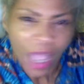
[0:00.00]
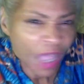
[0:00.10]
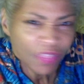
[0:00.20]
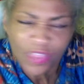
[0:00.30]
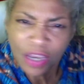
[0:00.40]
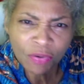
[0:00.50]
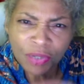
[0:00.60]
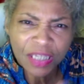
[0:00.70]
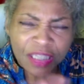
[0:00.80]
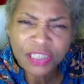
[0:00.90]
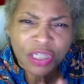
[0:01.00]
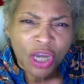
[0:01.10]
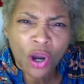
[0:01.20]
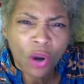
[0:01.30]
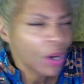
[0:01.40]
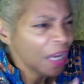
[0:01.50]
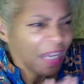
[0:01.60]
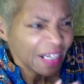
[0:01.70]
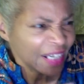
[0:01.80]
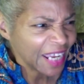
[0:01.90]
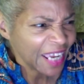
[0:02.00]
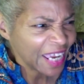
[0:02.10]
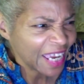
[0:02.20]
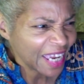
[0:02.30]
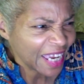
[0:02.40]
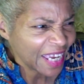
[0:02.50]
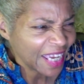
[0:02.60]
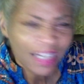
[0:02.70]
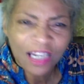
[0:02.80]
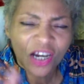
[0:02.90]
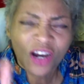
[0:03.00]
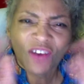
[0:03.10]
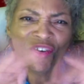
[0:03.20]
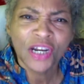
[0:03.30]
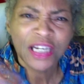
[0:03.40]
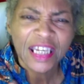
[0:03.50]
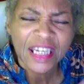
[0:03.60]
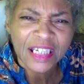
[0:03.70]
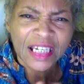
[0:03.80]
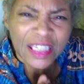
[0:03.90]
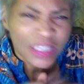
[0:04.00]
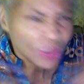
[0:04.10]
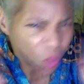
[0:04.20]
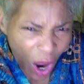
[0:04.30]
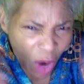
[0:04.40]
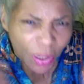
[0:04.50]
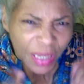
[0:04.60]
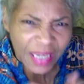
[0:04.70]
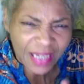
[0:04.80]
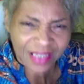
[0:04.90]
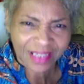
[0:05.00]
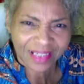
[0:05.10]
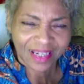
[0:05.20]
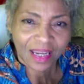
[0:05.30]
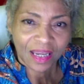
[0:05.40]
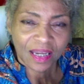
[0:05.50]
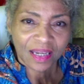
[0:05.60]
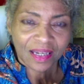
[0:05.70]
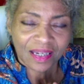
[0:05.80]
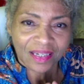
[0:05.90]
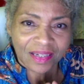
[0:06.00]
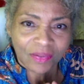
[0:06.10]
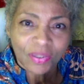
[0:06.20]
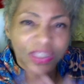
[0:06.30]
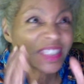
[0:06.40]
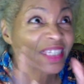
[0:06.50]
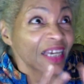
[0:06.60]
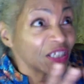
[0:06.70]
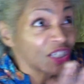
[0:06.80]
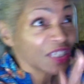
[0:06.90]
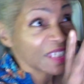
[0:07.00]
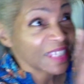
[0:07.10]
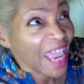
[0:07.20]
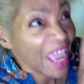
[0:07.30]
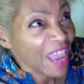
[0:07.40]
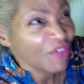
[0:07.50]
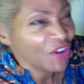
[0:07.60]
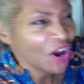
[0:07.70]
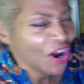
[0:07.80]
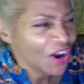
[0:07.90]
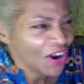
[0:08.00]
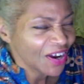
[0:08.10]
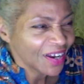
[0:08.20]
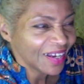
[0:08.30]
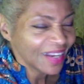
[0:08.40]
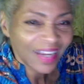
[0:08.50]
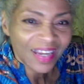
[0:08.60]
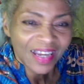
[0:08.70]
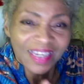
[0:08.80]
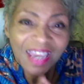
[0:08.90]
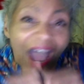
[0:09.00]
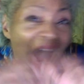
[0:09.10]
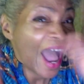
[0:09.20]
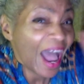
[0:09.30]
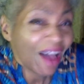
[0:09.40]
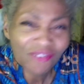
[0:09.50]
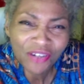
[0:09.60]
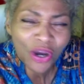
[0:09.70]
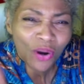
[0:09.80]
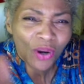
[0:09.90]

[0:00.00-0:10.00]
There is no need for needless worry With such a Savior, you have no